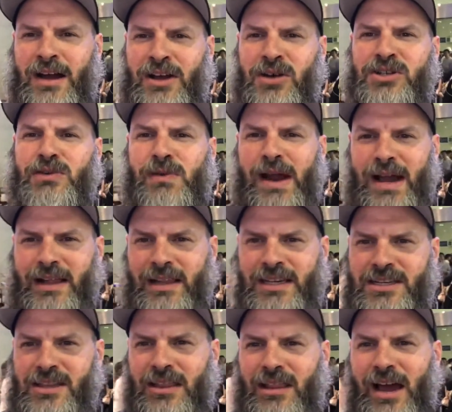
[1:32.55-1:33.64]
Go directly
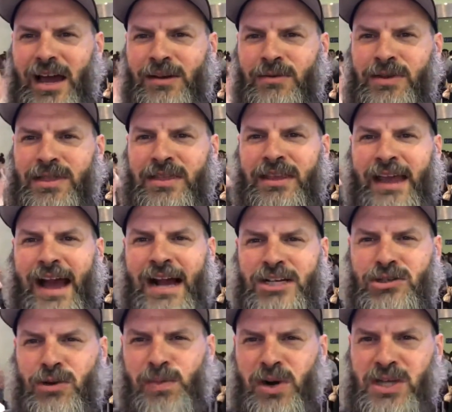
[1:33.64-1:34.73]
to the line with the
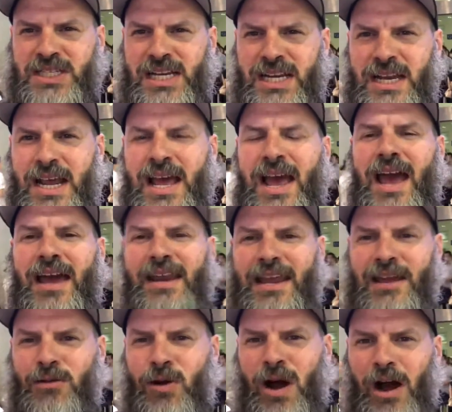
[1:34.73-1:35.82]
actual person, and
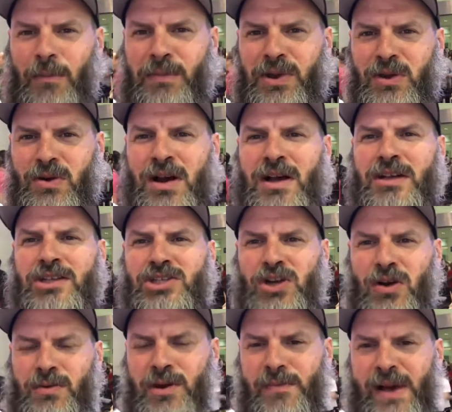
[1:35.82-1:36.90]
he will help you.
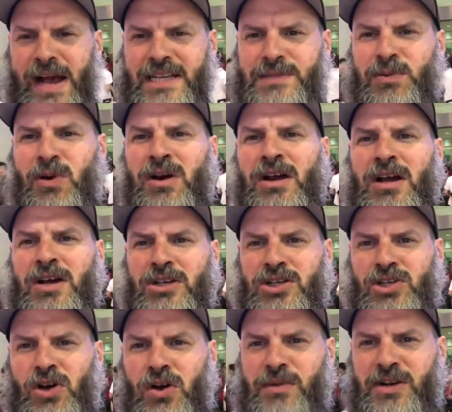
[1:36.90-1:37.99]
Show him your passport,
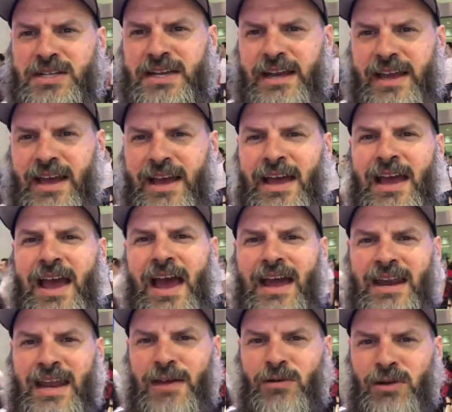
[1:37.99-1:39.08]
show him your ticket,
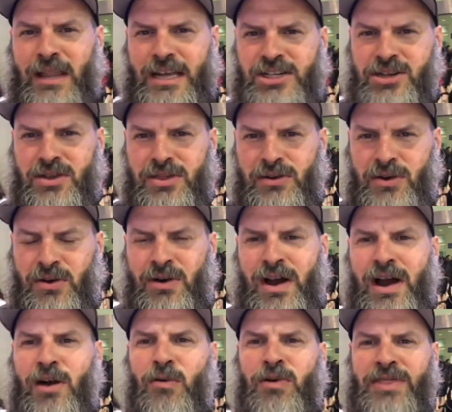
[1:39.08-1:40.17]
and he will let you through
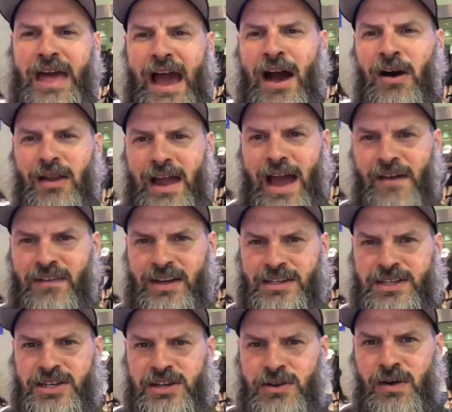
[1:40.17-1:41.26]
without having
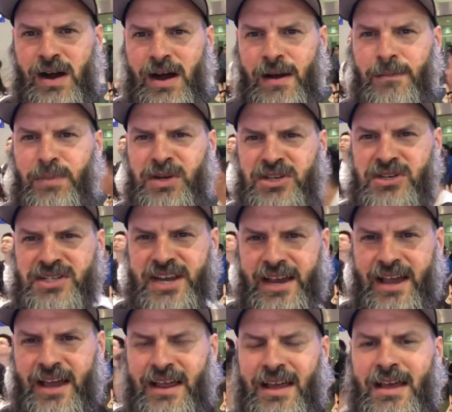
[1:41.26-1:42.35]
to put your
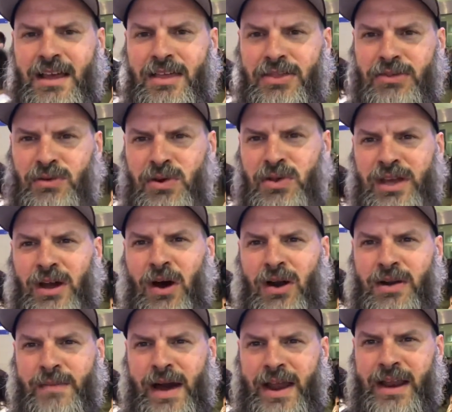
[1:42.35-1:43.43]
ticket through the
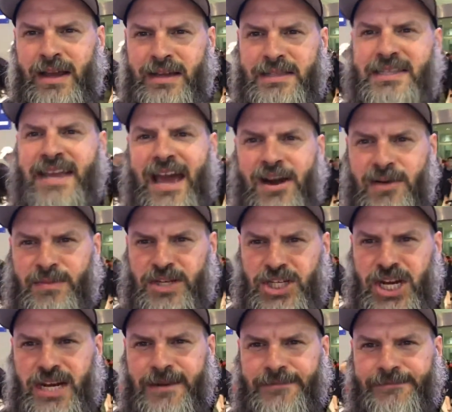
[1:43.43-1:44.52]
automatic scanner
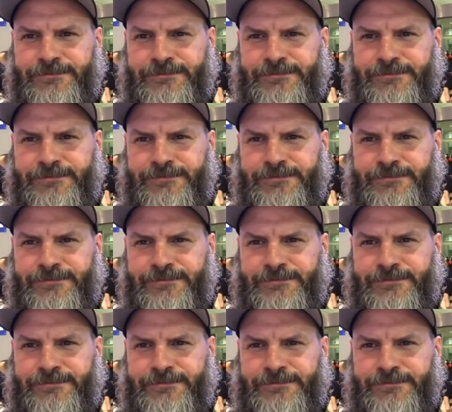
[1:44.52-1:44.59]
machine.